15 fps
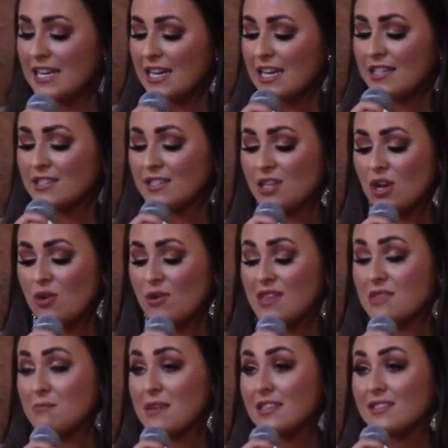And so
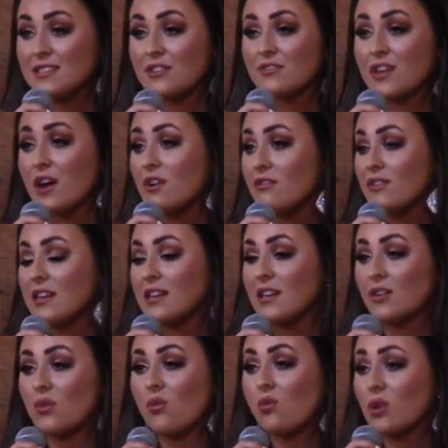in the midst of COVID
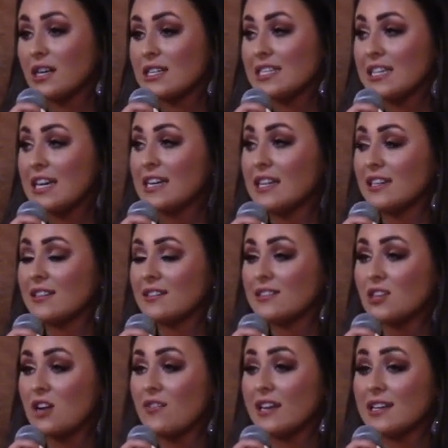and quarantine and
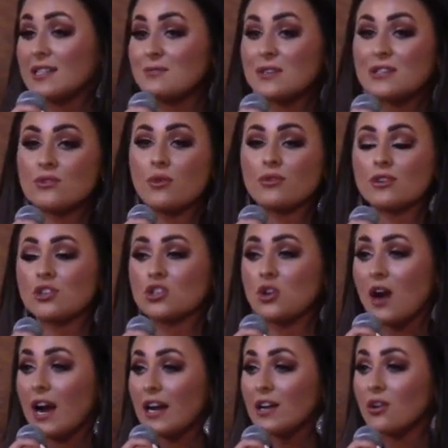serving as Miss Golden
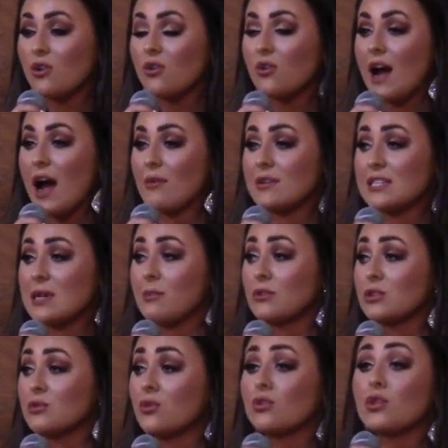Triangle, I was
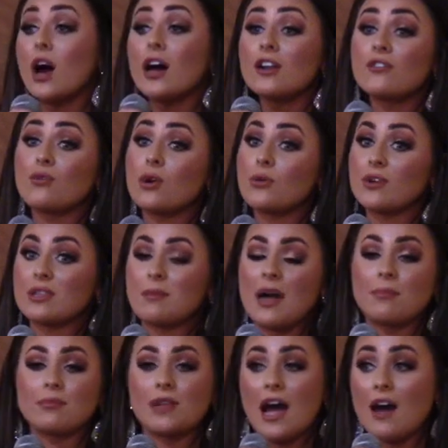able to do a lot of work with my
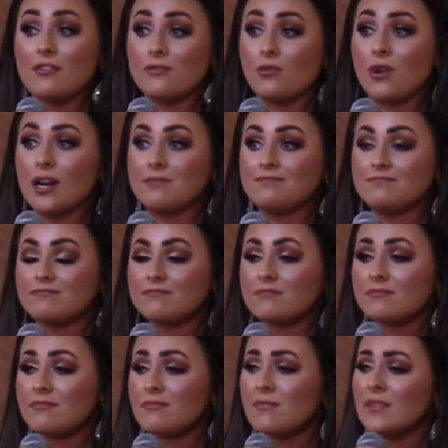platform.
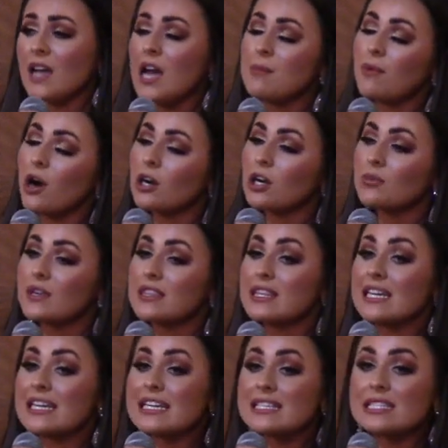I partnered with
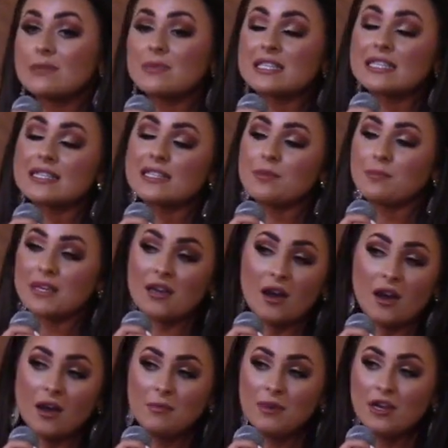the East Mississippi
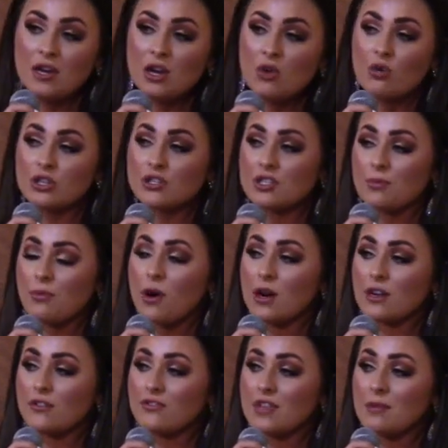Hub, which is a
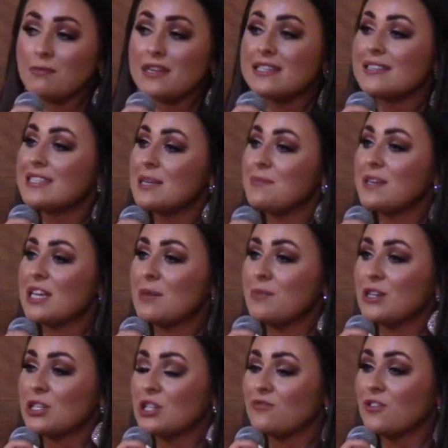part of the Mississippi
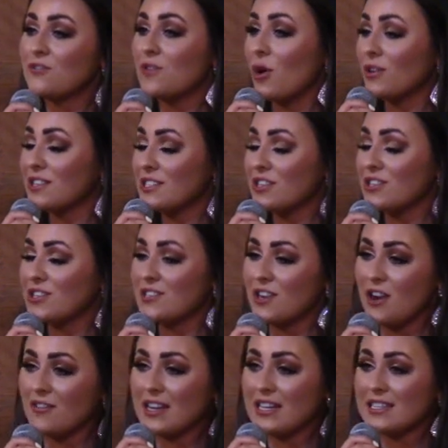Commission for Volunteer
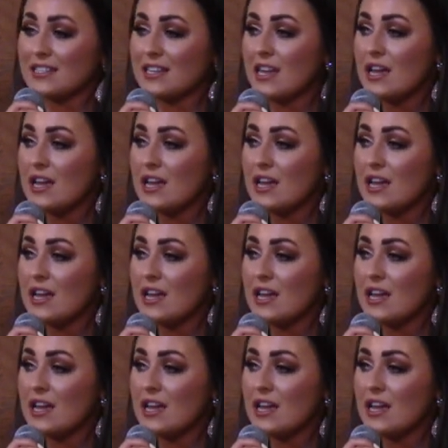Service.